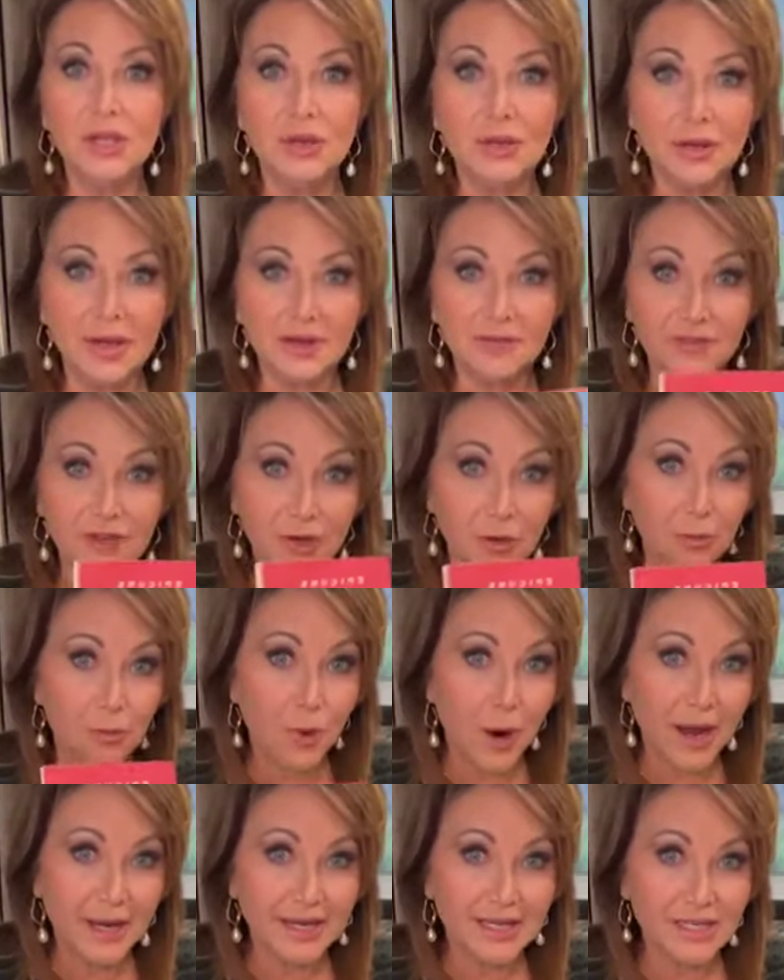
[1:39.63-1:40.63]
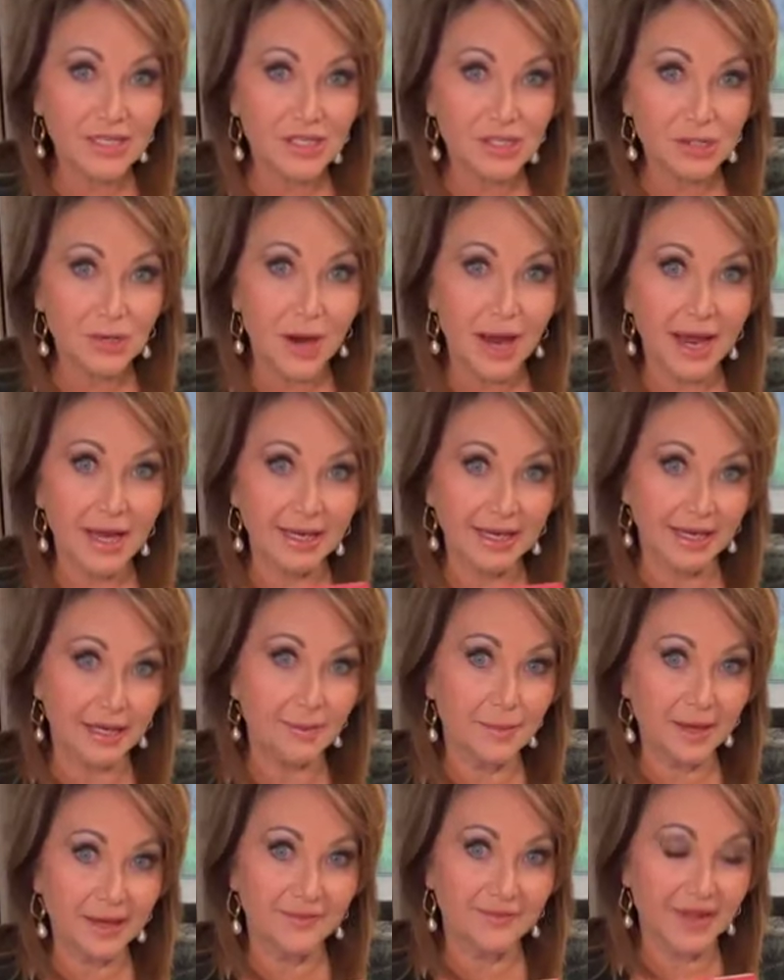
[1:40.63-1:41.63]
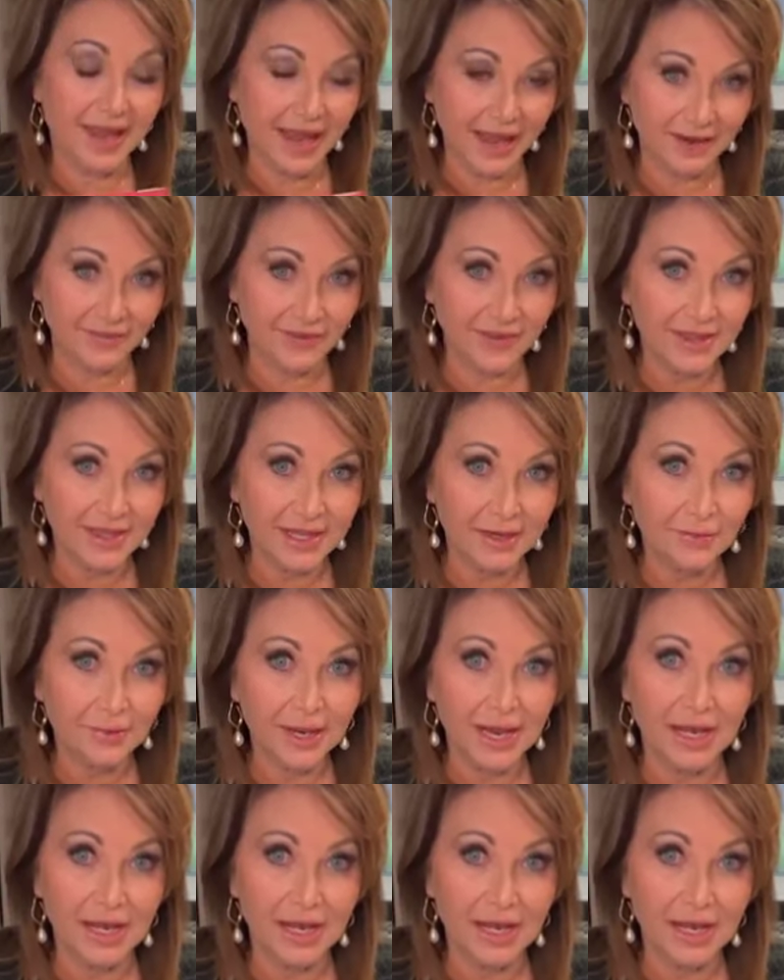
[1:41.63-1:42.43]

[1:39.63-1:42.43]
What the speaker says: if you're wanting to try a little bit of everything,